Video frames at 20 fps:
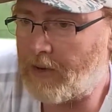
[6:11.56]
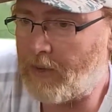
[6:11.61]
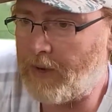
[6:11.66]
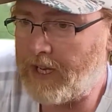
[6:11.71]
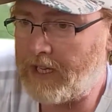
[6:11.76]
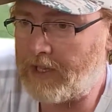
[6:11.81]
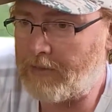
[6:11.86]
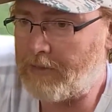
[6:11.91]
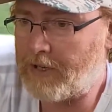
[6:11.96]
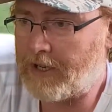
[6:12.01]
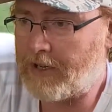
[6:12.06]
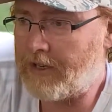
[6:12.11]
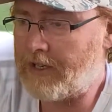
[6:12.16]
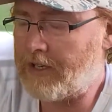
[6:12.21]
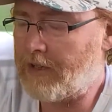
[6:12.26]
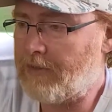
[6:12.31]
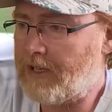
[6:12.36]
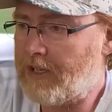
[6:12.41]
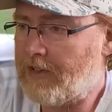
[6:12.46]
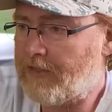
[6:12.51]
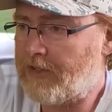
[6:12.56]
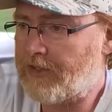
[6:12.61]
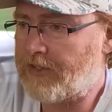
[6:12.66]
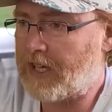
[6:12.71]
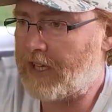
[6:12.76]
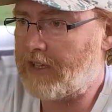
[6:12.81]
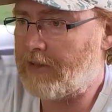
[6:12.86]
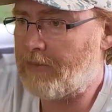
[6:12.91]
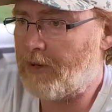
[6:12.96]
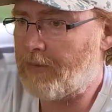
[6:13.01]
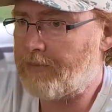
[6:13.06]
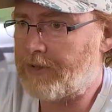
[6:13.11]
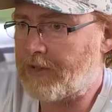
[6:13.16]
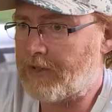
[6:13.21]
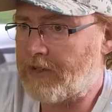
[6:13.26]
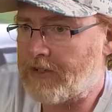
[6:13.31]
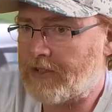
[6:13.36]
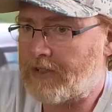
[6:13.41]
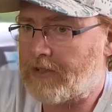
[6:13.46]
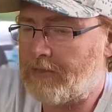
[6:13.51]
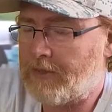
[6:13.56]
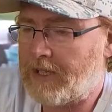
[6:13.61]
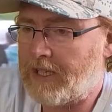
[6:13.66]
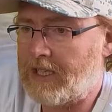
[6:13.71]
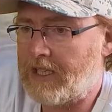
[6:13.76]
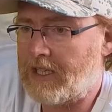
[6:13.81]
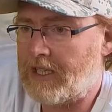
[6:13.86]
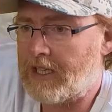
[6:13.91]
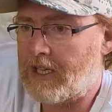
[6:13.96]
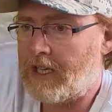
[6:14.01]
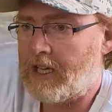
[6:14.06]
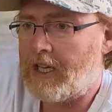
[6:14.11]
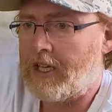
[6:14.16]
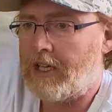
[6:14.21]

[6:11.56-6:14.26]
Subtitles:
waiting period. I mean, if you send them up to Crystal Media,